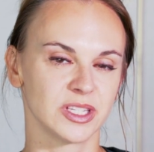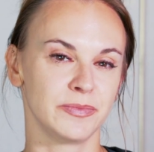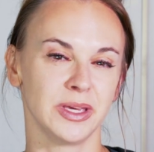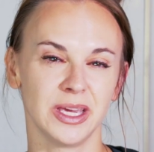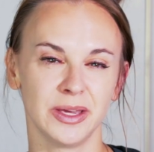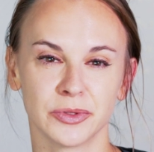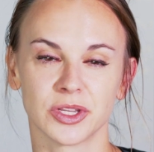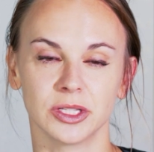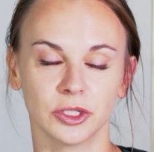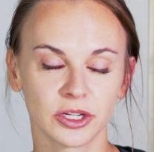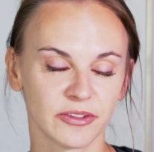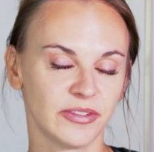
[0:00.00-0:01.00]
to be to
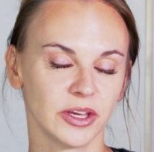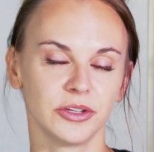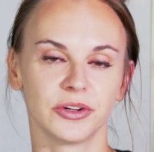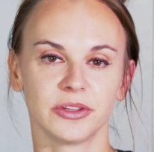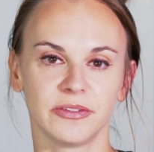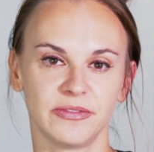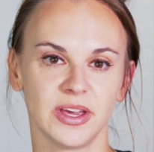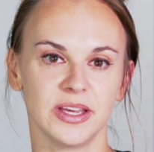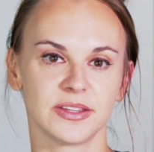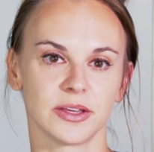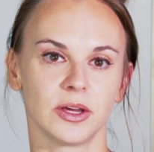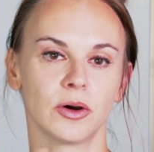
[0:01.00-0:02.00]
look failure in the
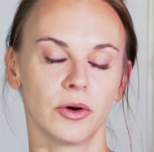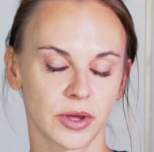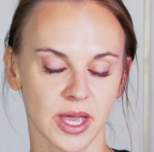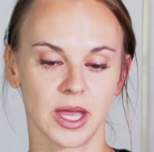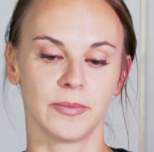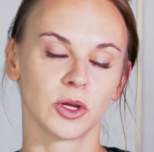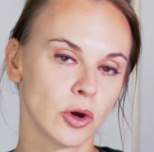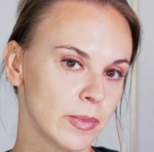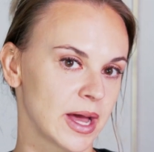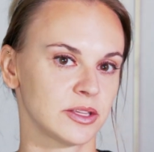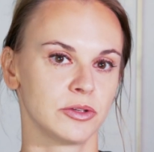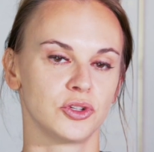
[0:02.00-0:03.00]
face and go, okay, I'm gonna go
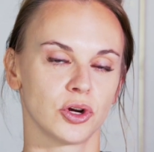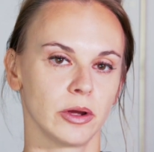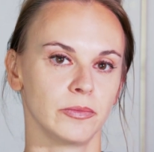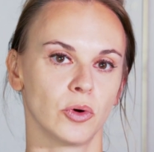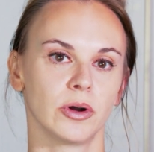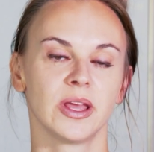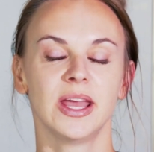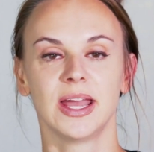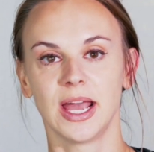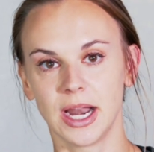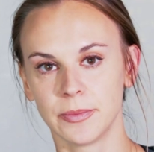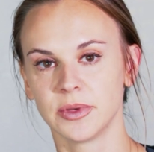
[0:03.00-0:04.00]
back to the drawing board
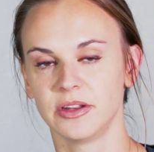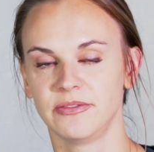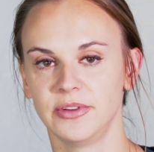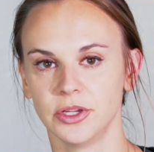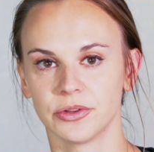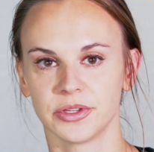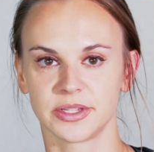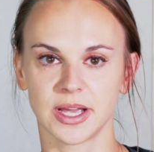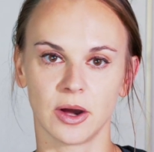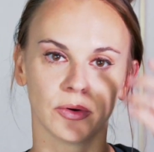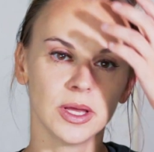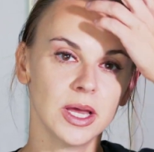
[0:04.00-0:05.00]
and I'm gonna figure this
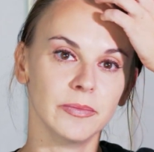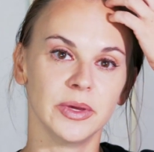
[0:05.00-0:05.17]
out.